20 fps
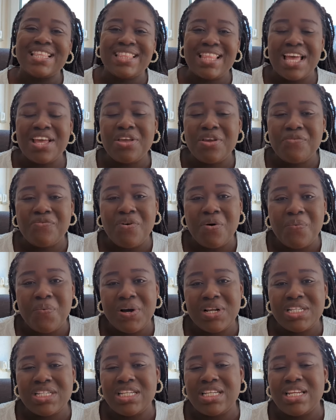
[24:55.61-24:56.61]
thank you for
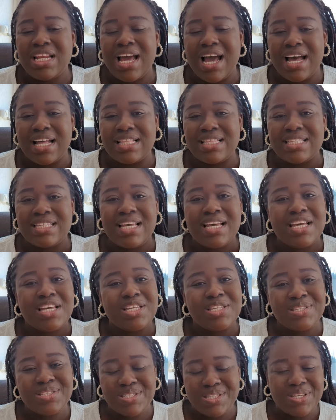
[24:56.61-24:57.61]
watching, and
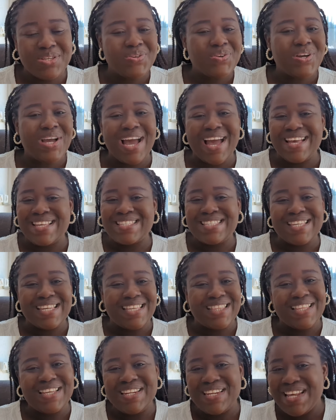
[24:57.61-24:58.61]
see you guys
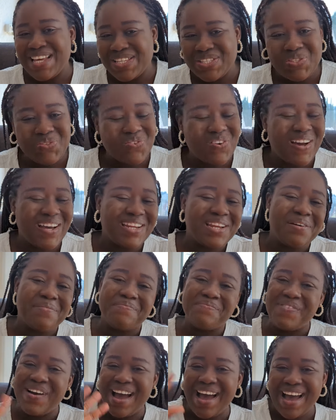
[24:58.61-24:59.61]
in the next one.
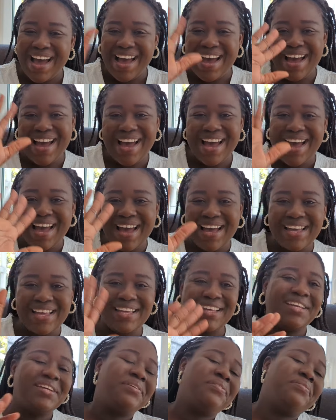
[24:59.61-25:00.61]
Bye.